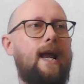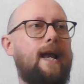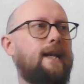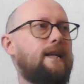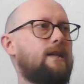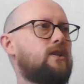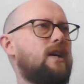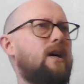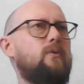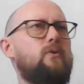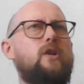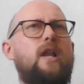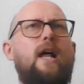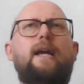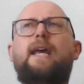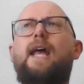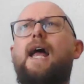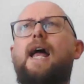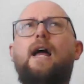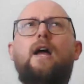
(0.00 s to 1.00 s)
And it sounds
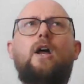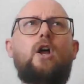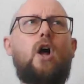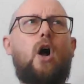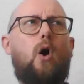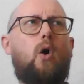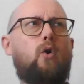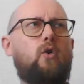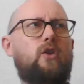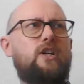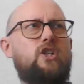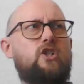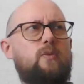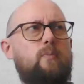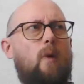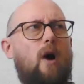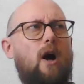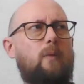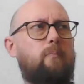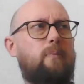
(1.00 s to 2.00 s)
like, yeah, all these
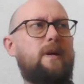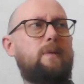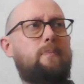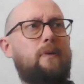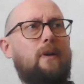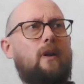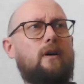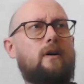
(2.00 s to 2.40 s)
smart people